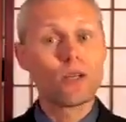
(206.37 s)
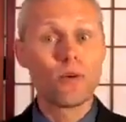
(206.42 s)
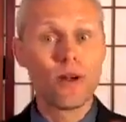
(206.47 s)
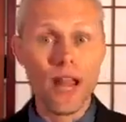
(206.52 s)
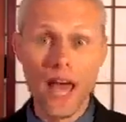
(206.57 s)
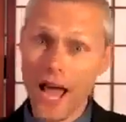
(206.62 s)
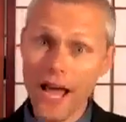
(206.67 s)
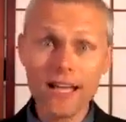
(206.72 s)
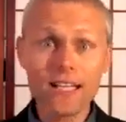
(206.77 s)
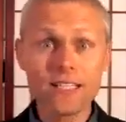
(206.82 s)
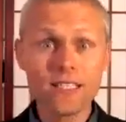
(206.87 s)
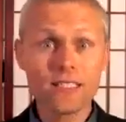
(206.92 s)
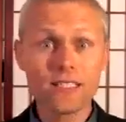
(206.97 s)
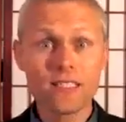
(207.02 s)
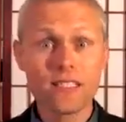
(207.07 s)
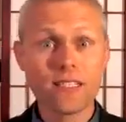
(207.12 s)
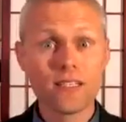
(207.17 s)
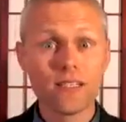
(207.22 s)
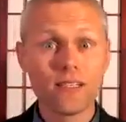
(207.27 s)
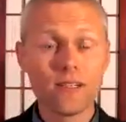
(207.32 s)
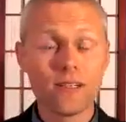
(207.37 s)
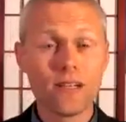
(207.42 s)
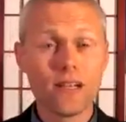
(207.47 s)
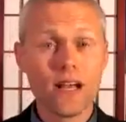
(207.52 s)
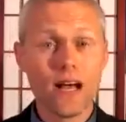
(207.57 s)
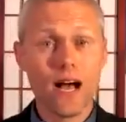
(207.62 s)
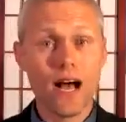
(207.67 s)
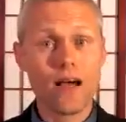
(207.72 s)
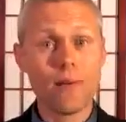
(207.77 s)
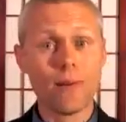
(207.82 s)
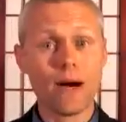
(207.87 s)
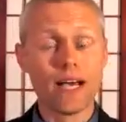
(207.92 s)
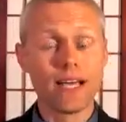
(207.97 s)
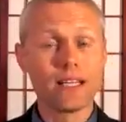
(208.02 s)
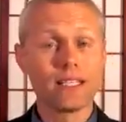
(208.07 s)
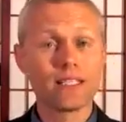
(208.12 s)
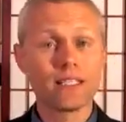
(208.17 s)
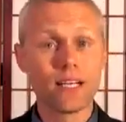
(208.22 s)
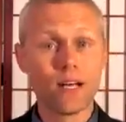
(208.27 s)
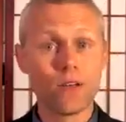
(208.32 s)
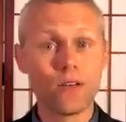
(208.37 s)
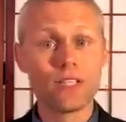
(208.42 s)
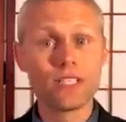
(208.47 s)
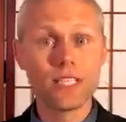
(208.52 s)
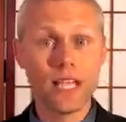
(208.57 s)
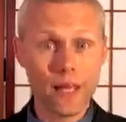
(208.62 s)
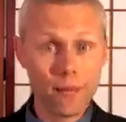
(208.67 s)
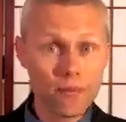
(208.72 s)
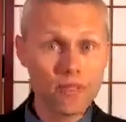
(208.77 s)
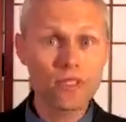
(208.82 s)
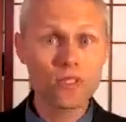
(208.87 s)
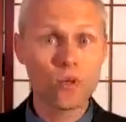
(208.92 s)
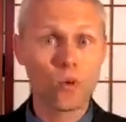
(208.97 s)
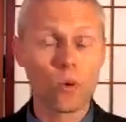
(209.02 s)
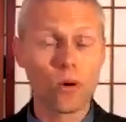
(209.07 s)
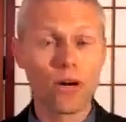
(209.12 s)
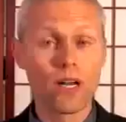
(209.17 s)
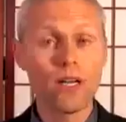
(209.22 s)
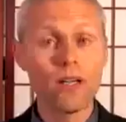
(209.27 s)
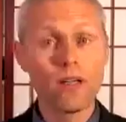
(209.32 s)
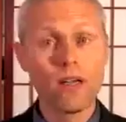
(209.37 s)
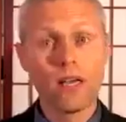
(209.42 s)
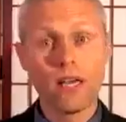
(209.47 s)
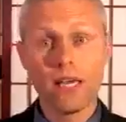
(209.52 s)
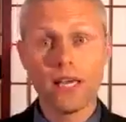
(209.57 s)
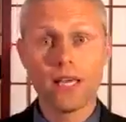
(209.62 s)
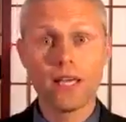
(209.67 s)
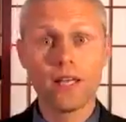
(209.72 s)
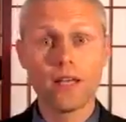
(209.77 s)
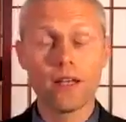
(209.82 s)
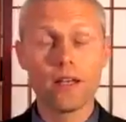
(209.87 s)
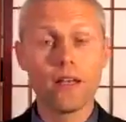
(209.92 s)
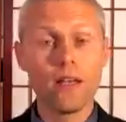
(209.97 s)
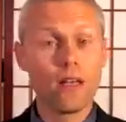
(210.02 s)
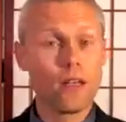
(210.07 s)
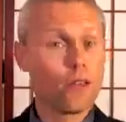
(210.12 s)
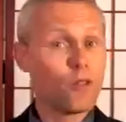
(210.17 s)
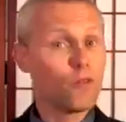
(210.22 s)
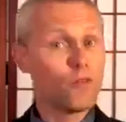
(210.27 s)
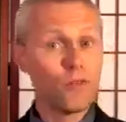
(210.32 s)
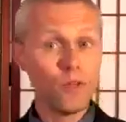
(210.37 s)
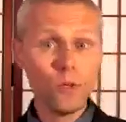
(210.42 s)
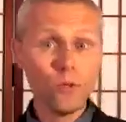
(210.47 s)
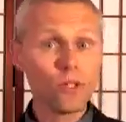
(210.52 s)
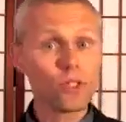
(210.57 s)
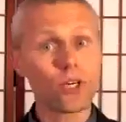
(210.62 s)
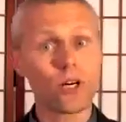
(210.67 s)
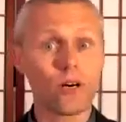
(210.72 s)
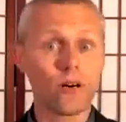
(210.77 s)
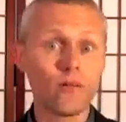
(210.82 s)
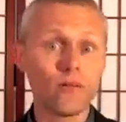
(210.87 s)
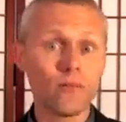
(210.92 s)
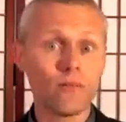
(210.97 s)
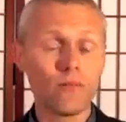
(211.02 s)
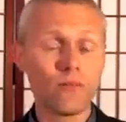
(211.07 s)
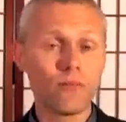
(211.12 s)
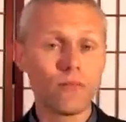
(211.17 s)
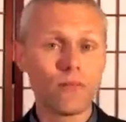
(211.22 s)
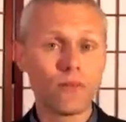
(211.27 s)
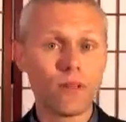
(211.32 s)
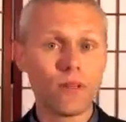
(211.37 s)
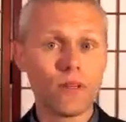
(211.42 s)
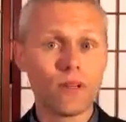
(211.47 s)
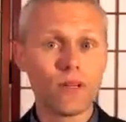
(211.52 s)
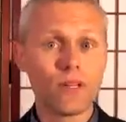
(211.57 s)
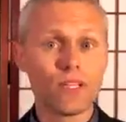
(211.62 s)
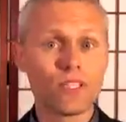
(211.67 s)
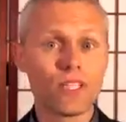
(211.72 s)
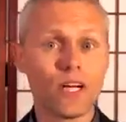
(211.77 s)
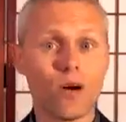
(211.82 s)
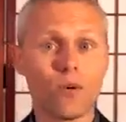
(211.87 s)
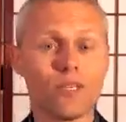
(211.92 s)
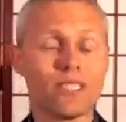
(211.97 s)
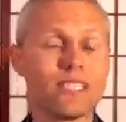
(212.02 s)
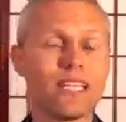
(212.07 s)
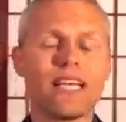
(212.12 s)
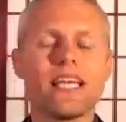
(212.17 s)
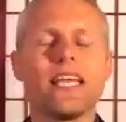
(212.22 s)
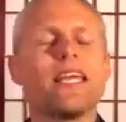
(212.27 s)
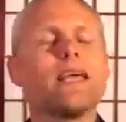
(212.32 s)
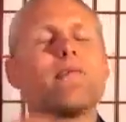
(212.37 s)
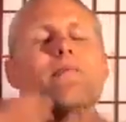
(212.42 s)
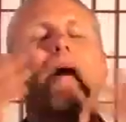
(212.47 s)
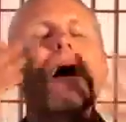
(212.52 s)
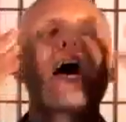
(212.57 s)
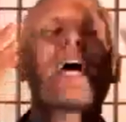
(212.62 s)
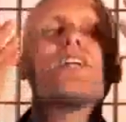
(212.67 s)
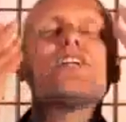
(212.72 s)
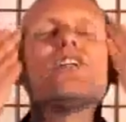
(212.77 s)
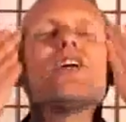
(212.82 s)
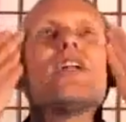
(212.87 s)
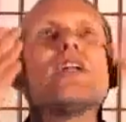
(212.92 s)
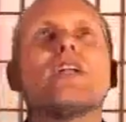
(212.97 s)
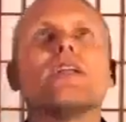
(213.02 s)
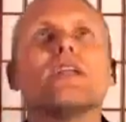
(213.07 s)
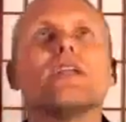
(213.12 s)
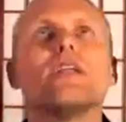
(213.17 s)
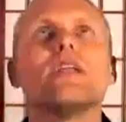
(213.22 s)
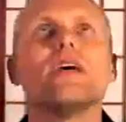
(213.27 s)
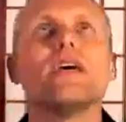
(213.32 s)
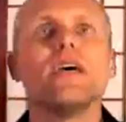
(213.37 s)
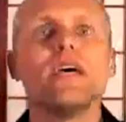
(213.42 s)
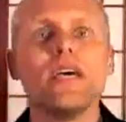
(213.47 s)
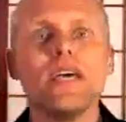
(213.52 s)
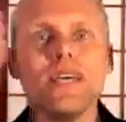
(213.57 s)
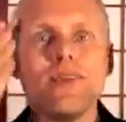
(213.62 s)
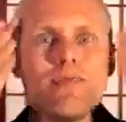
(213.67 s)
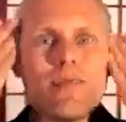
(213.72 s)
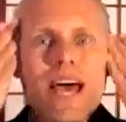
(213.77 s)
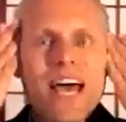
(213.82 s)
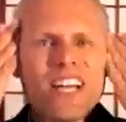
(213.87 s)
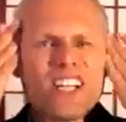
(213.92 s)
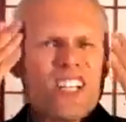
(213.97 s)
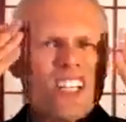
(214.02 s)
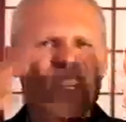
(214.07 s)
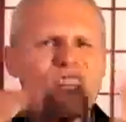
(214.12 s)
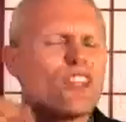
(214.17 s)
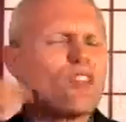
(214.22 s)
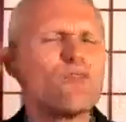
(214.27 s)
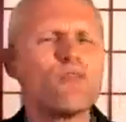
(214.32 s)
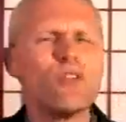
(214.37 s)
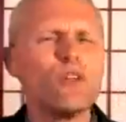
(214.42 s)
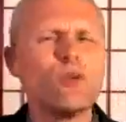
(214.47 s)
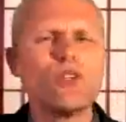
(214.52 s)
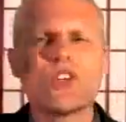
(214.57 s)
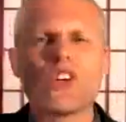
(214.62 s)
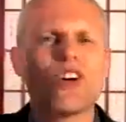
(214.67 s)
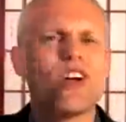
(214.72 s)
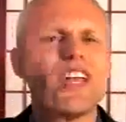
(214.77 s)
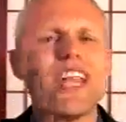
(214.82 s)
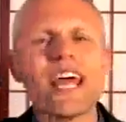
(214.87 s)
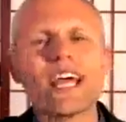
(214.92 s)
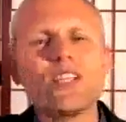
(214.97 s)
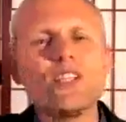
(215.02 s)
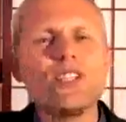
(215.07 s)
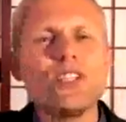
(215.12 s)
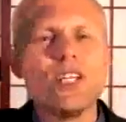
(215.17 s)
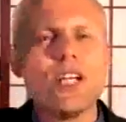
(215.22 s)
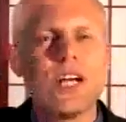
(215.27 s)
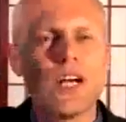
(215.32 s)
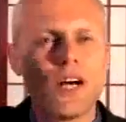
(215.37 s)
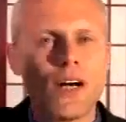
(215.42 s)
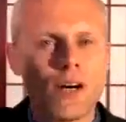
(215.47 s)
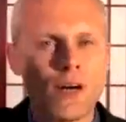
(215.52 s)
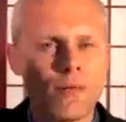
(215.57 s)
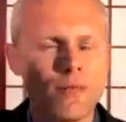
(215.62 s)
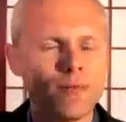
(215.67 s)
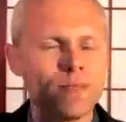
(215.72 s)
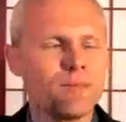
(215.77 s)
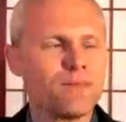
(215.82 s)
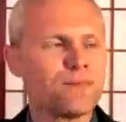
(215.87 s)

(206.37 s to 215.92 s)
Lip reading: So next, I might tell the same story in the future. So I would say, imagine. Imagine in the future, next year.